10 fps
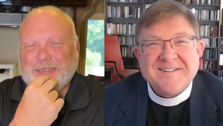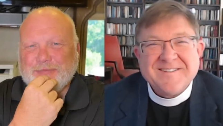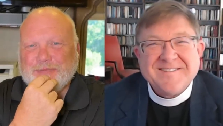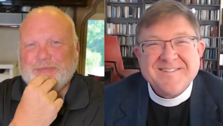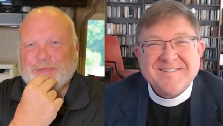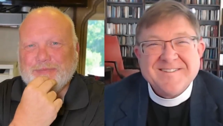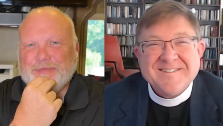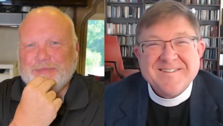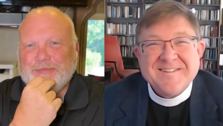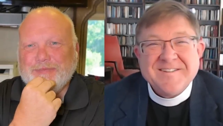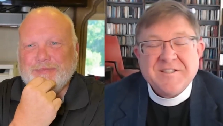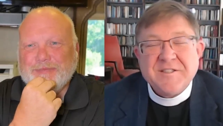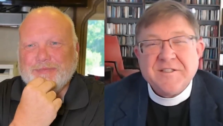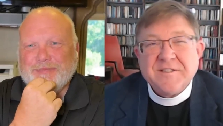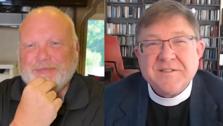Speaker 1: yeah
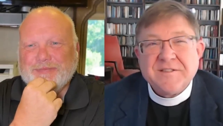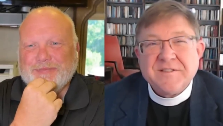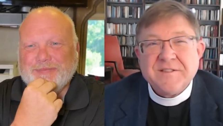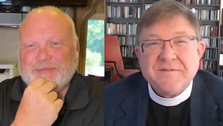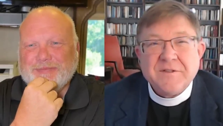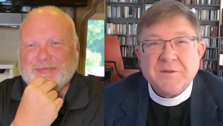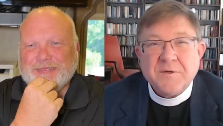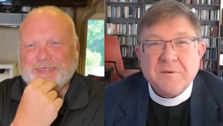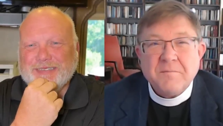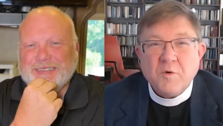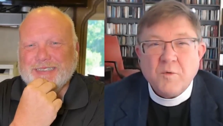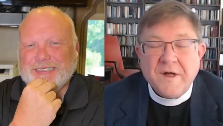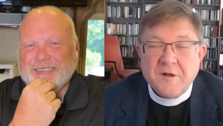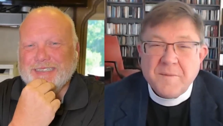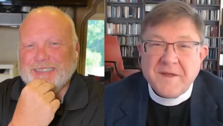she is, if you will,
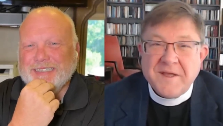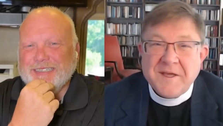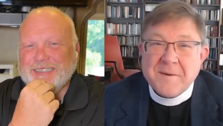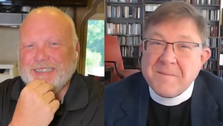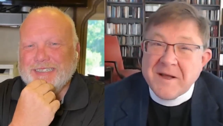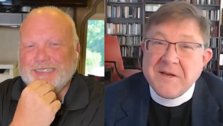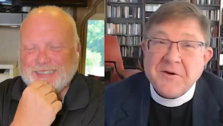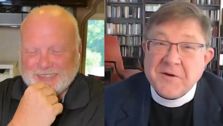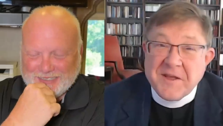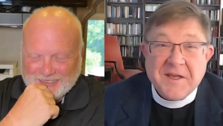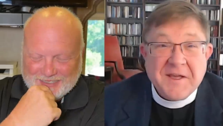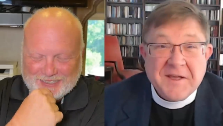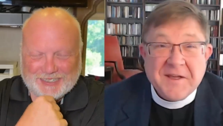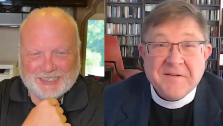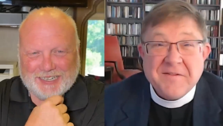well be in a minor
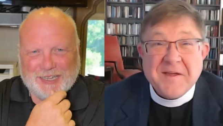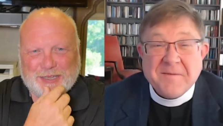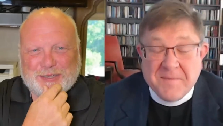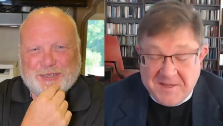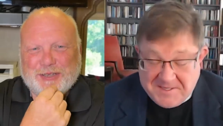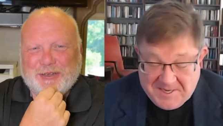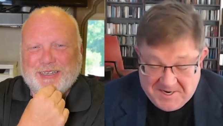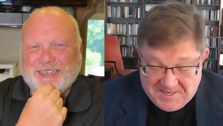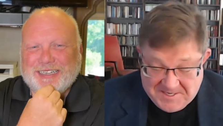key, if that makes any